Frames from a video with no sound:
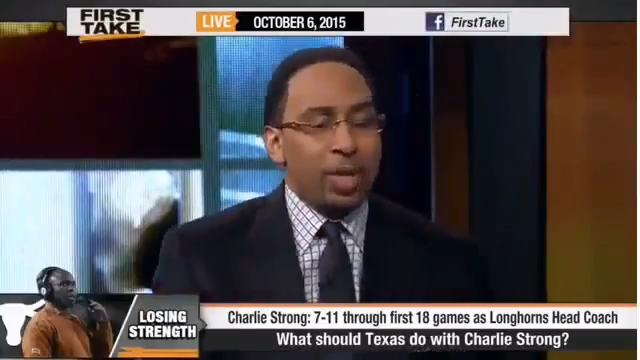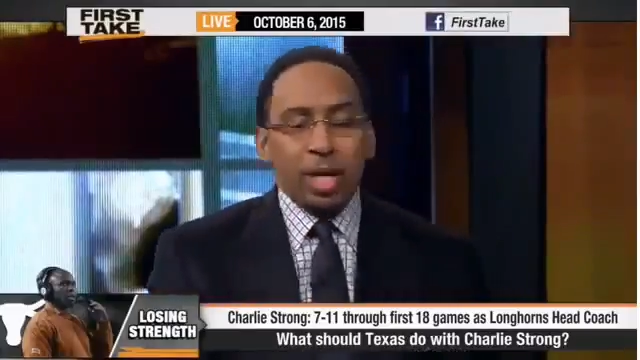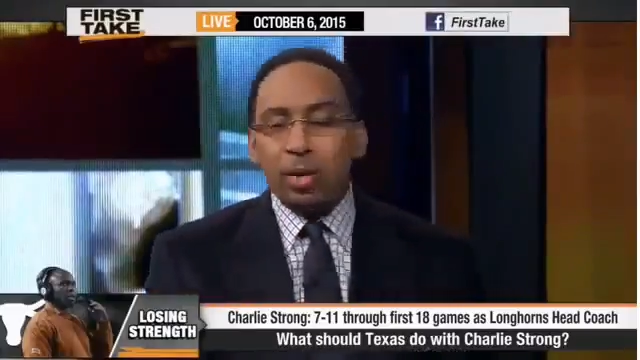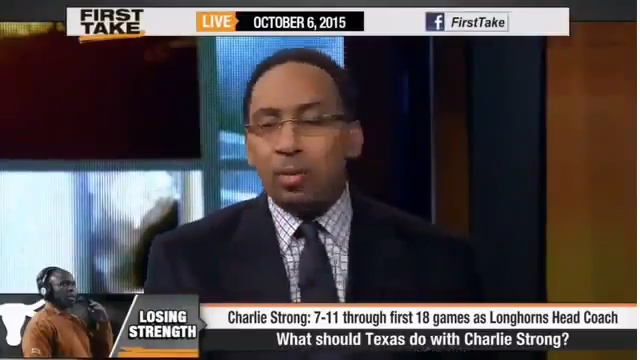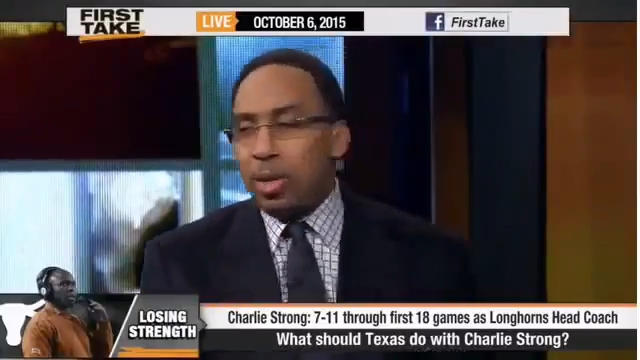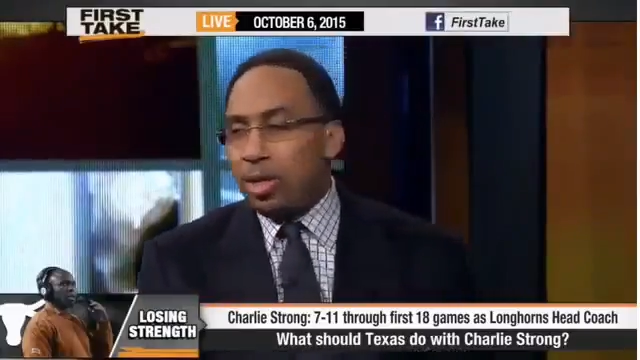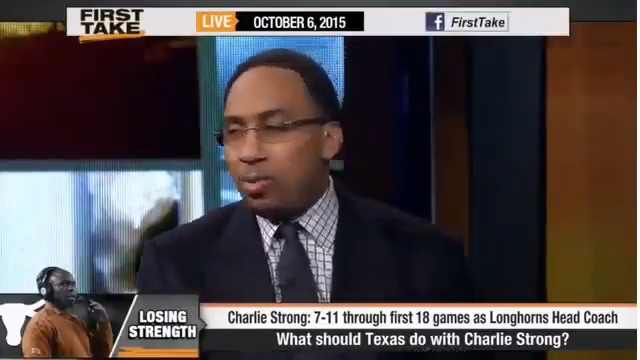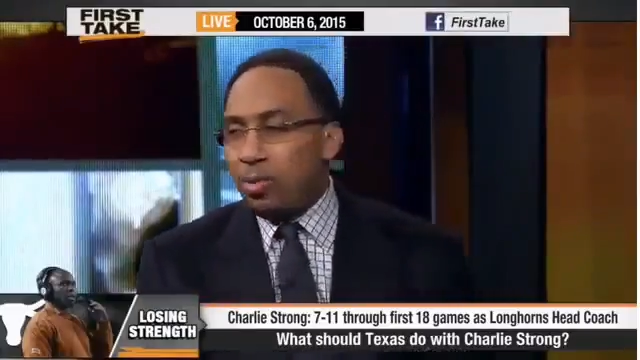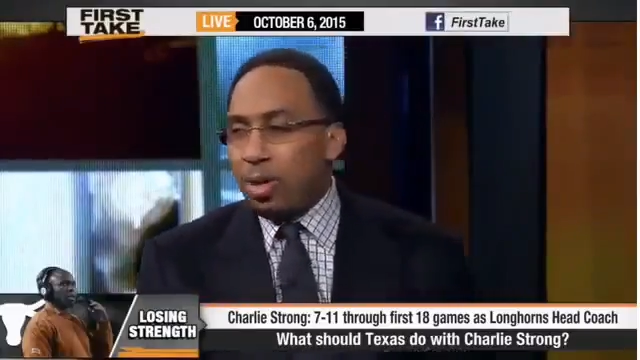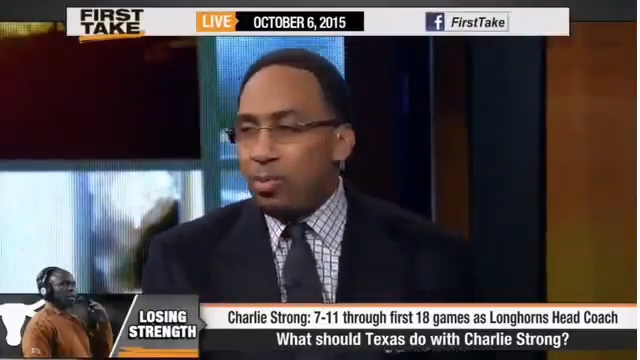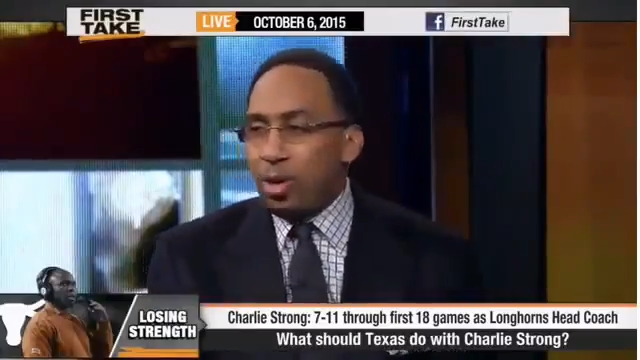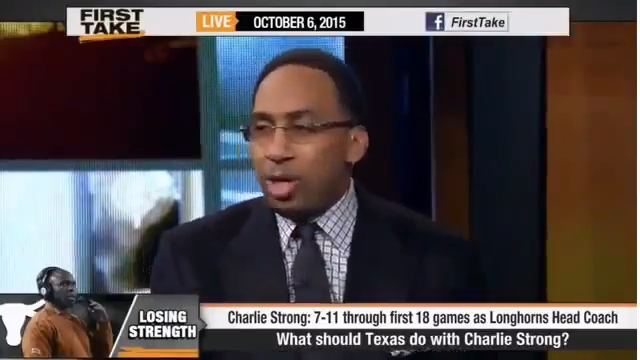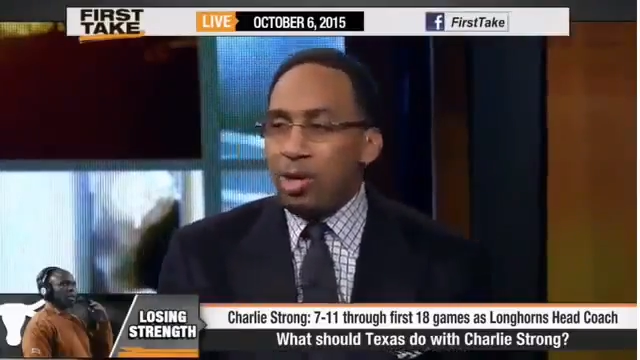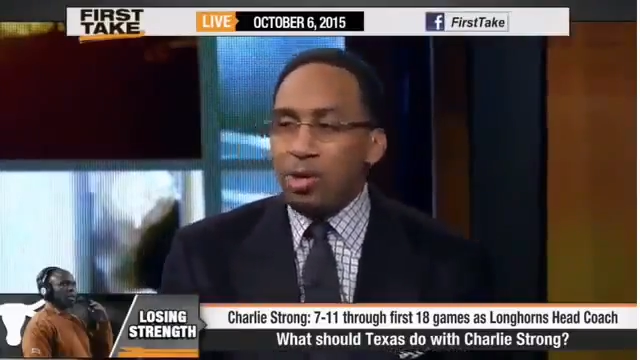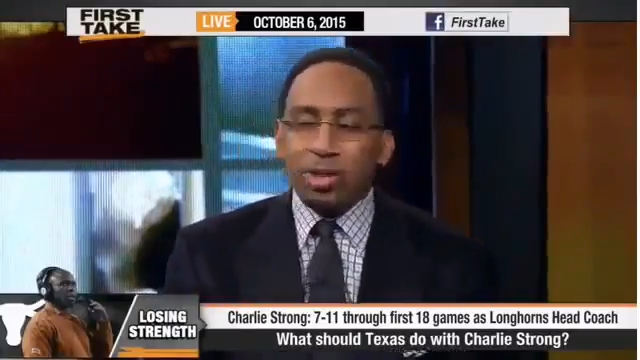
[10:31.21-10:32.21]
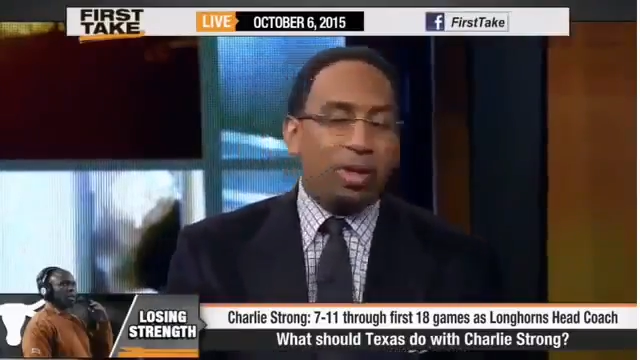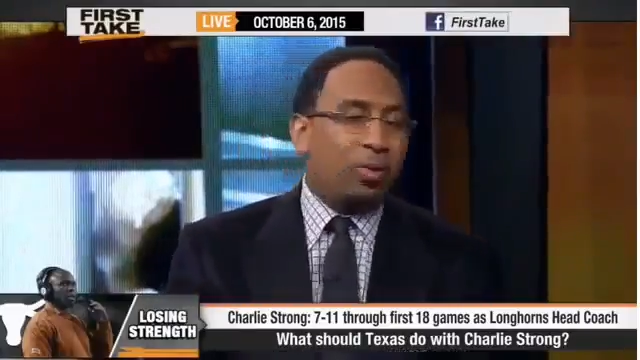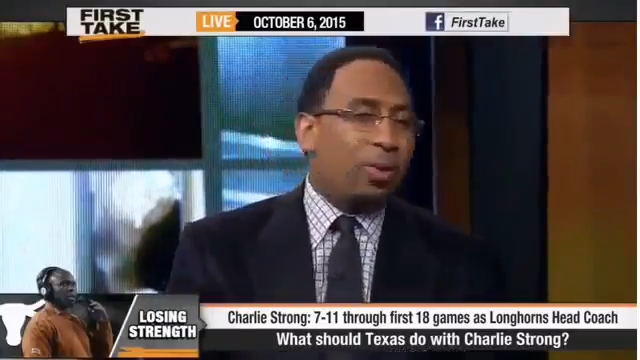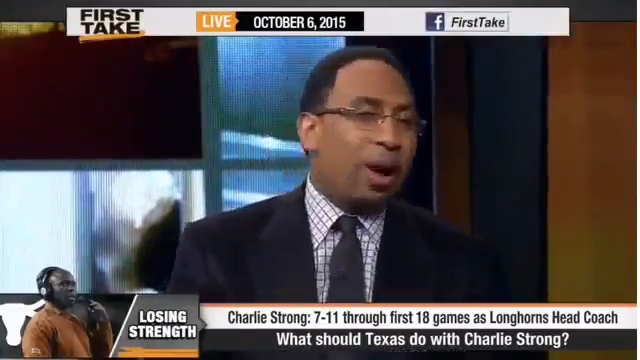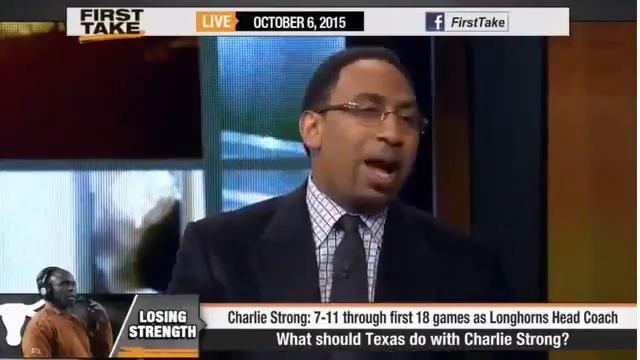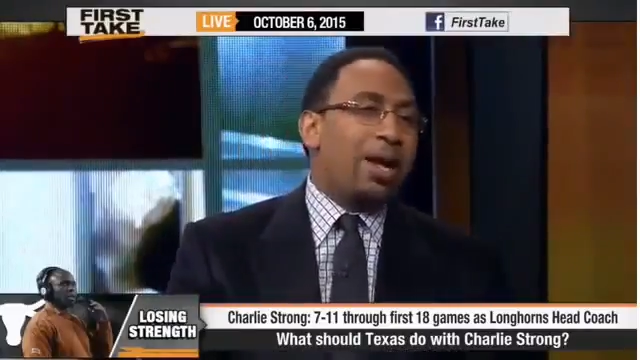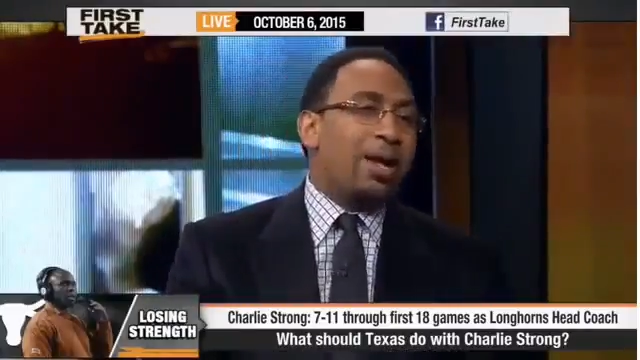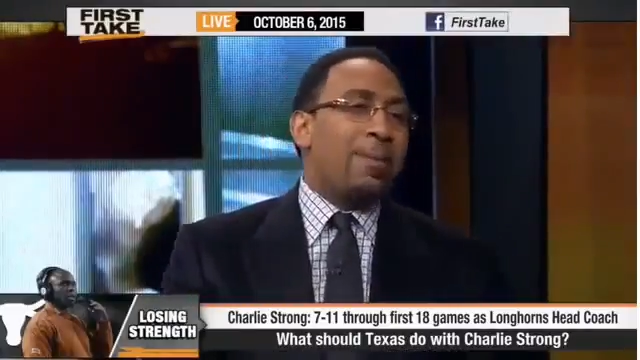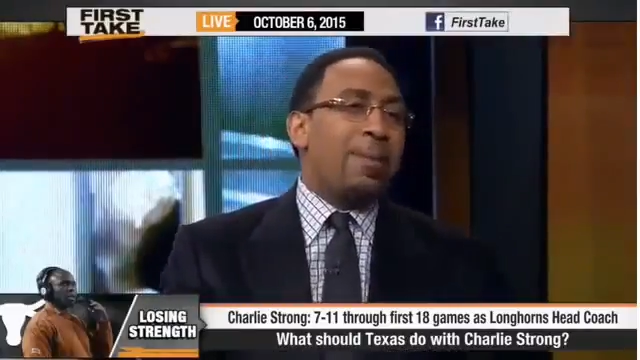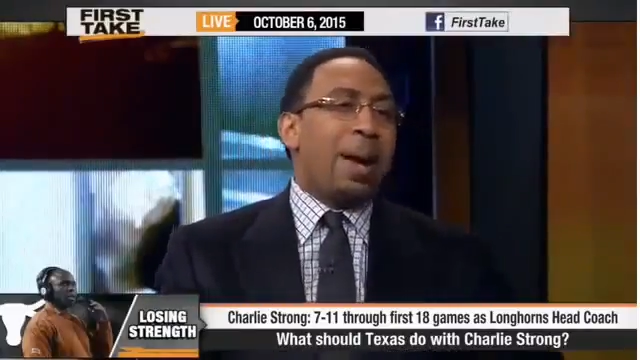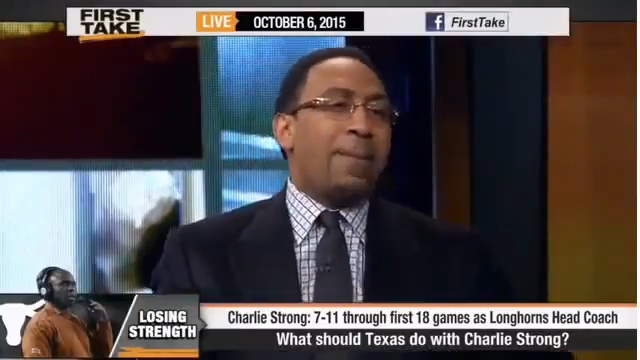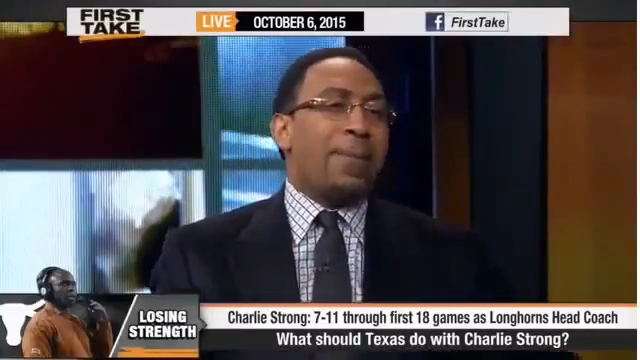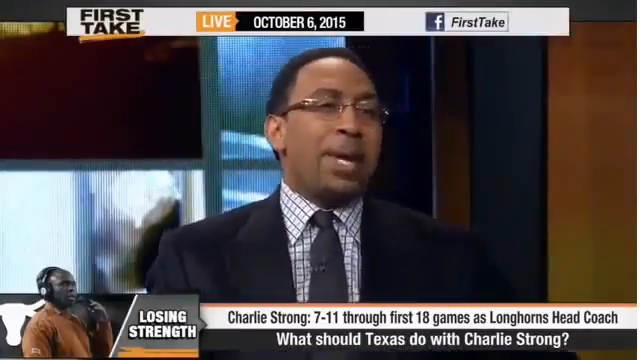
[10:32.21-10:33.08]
when you're surrounded by